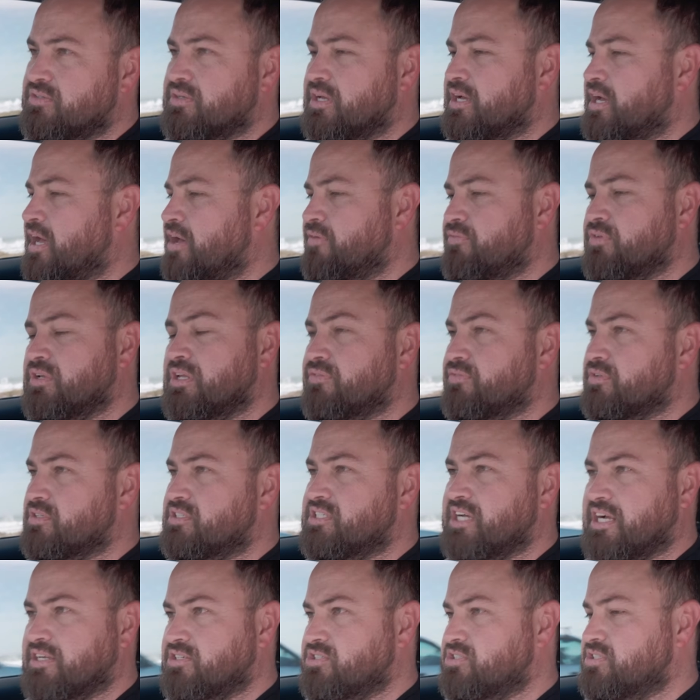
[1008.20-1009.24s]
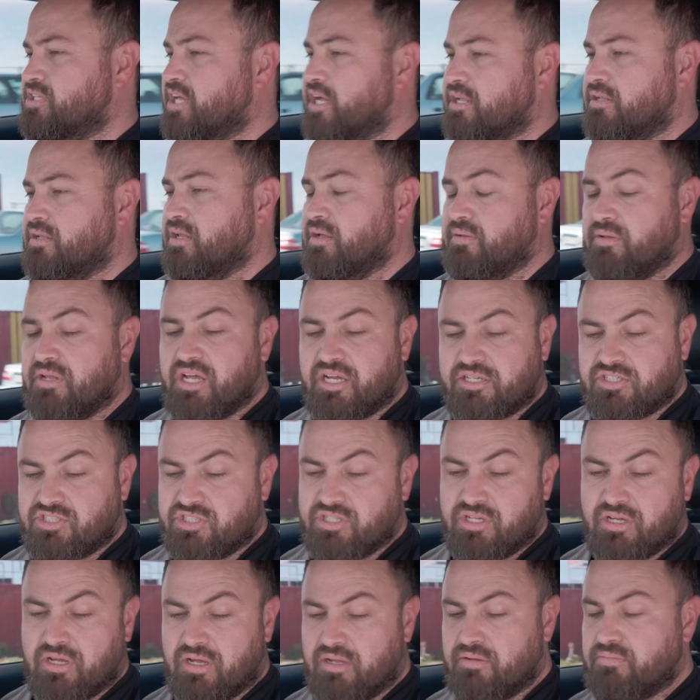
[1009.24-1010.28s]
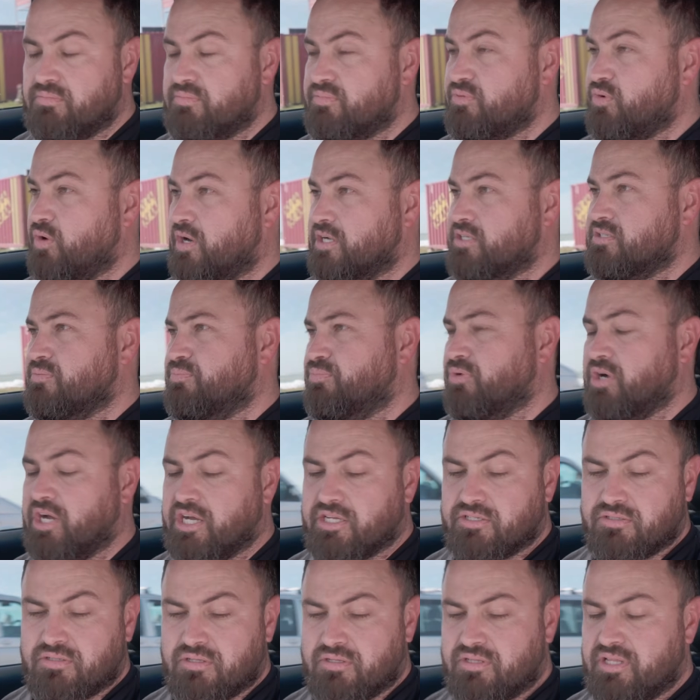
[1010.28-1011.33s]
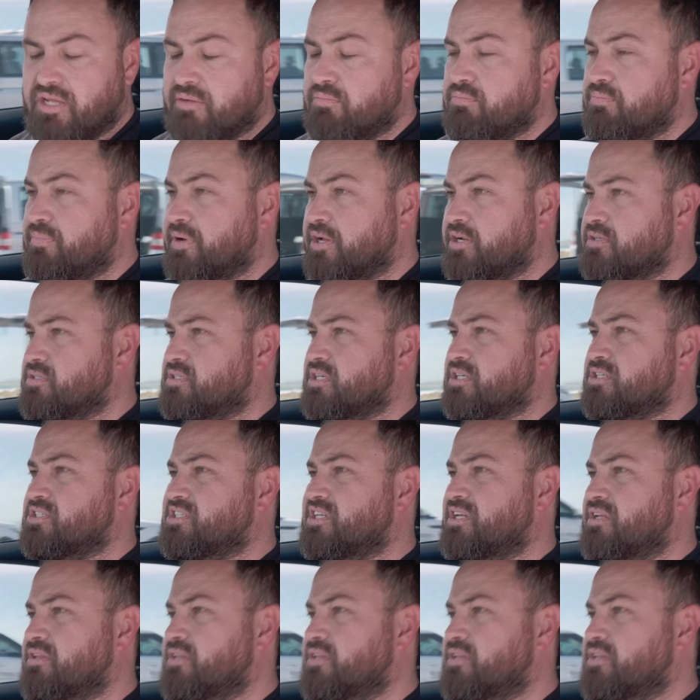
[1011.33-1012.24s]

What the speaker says: I haven't even touched that. Actually, I'm quite surprised that that button's actually